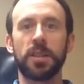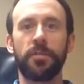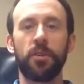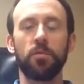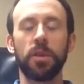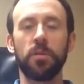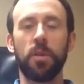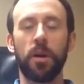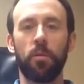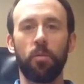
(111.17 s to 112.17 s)
And if you really
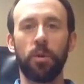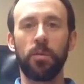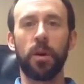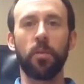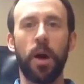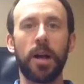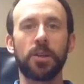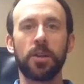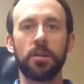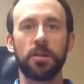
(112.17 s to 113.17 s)
want to, what you want to
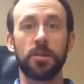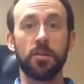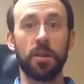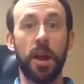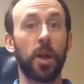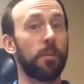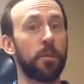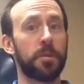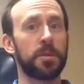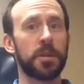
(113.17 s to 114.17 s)
watch here is your
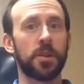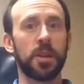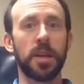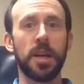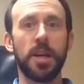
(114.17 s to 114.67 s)
elbow position.